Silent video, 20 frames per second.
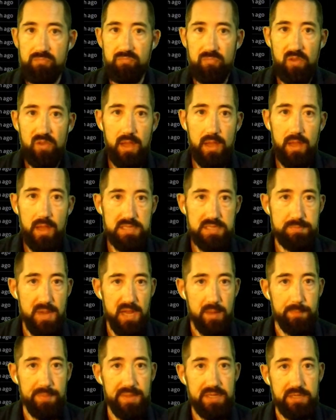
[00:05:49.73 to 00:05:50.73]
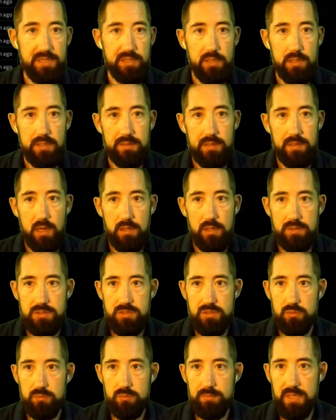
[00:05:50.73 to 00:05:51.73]
and that's my opinion on, on
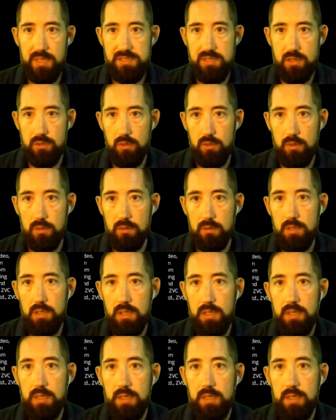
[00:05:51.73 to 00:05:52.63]
Zoom as a whole,